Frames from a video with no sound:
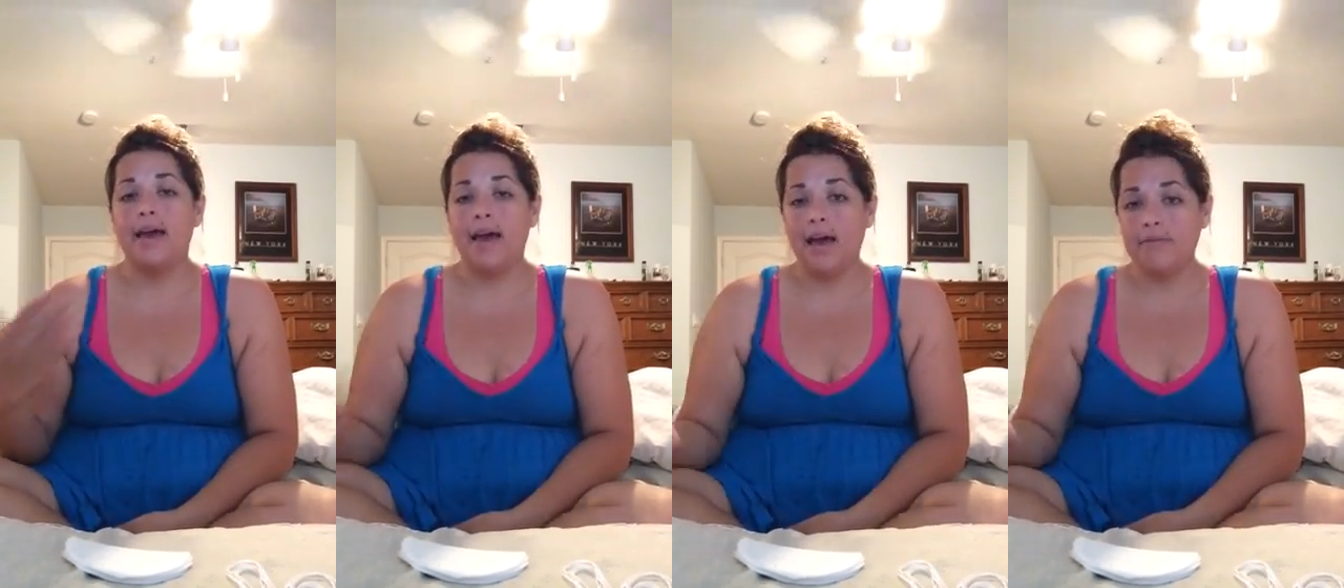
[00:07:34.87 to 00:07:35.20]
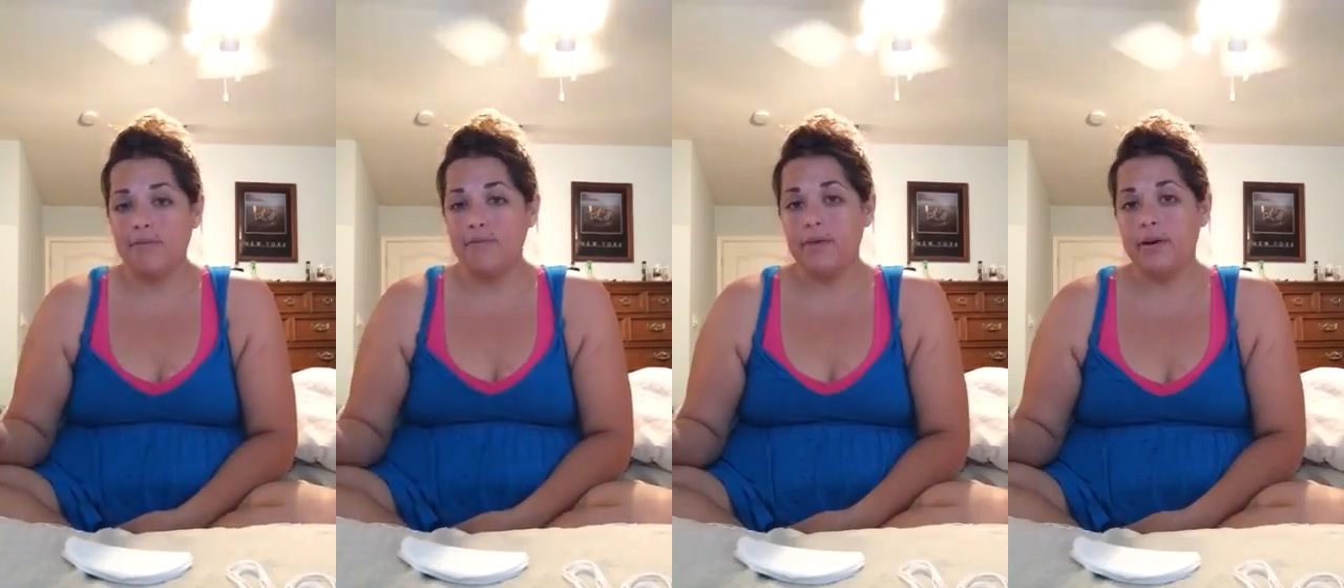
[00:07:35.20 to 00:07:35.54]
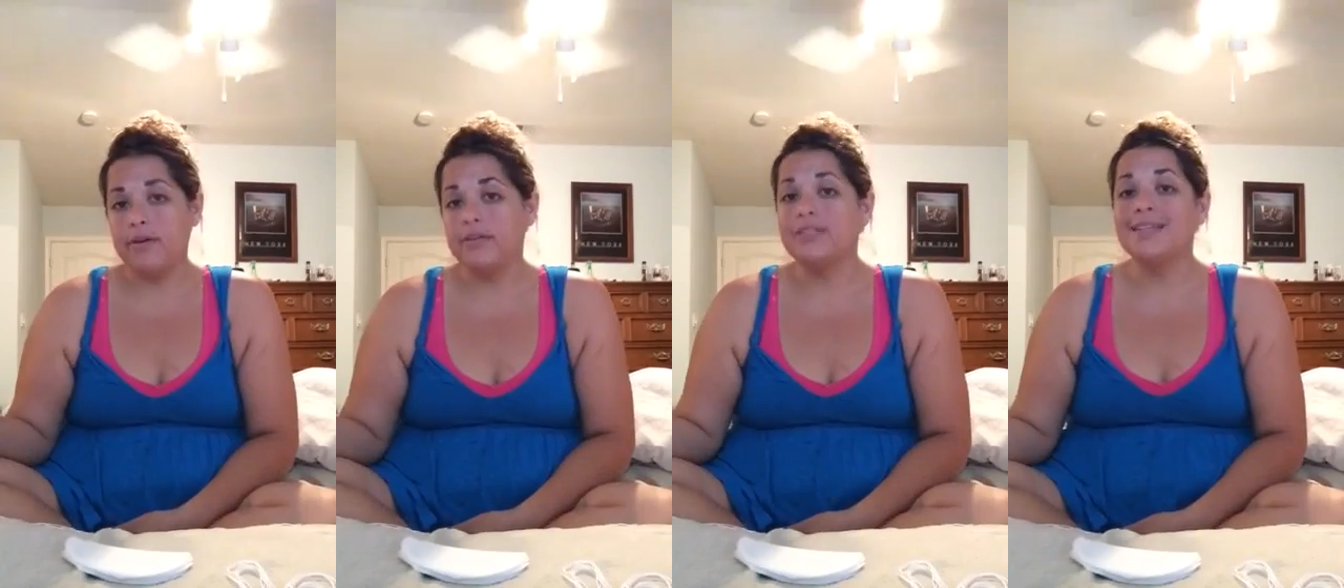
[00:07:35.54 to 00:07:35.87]
half a foot
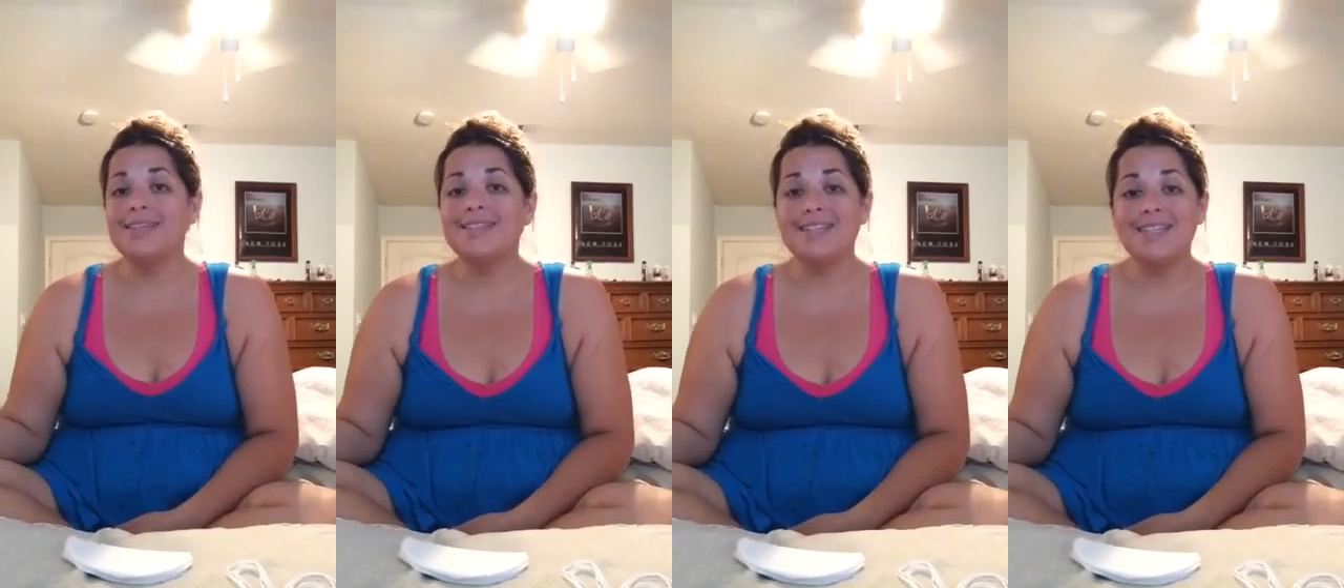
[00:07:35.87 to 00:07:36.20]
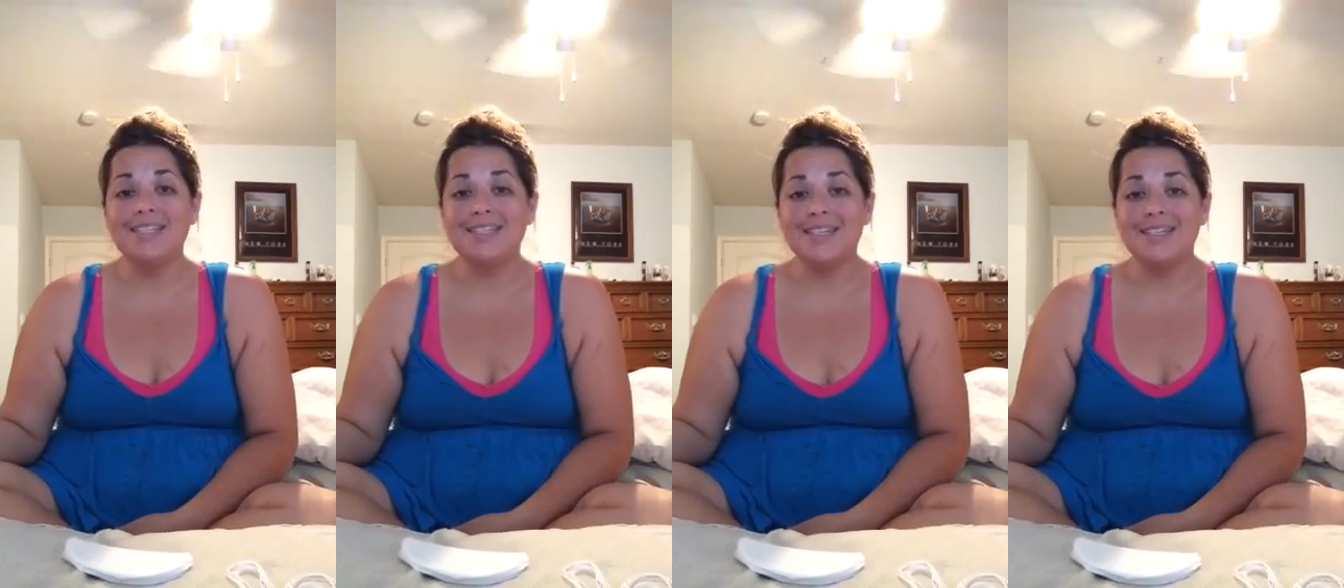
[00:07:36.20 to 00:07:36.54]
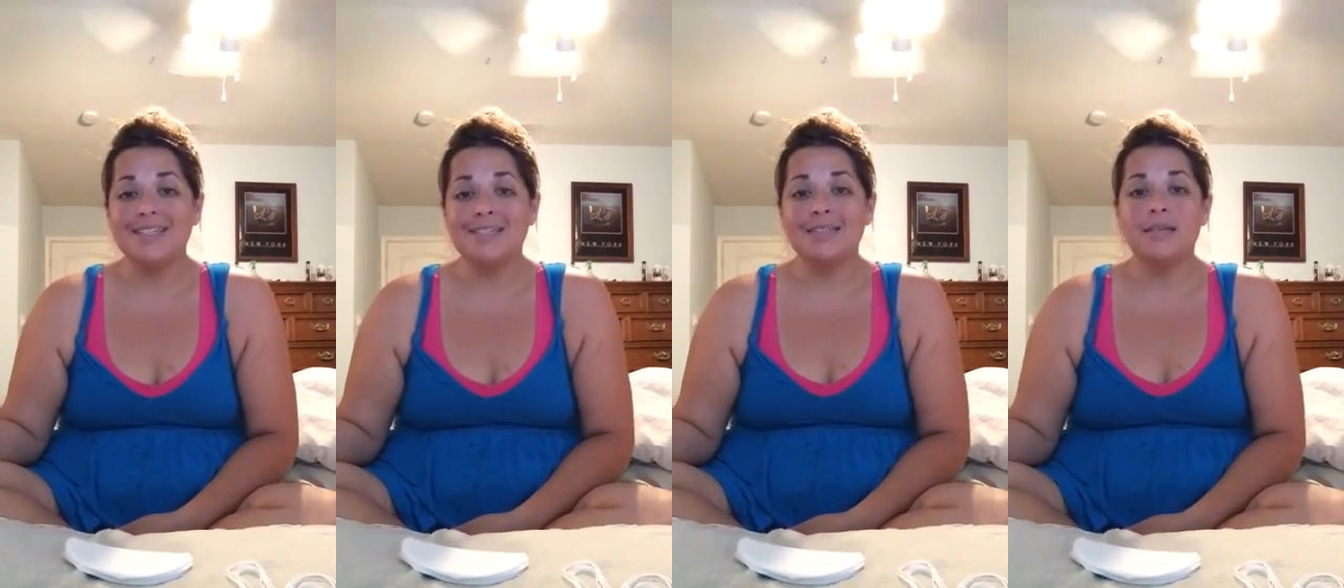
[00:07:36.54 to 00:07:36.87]
or 6
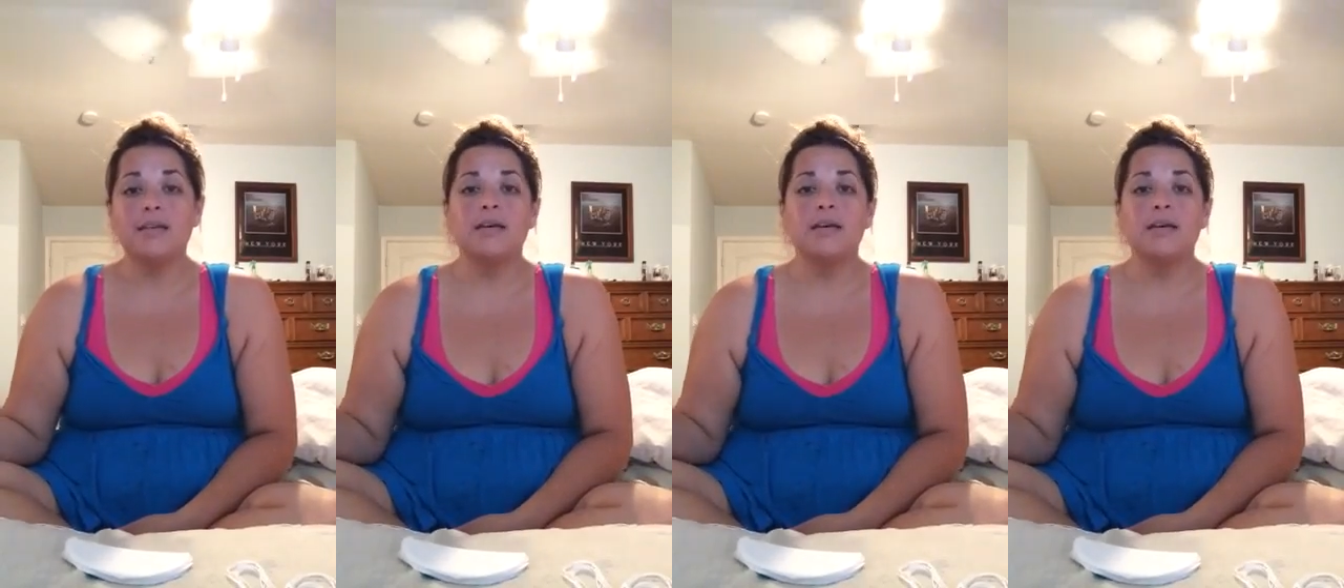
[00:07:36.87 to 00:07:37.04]
inches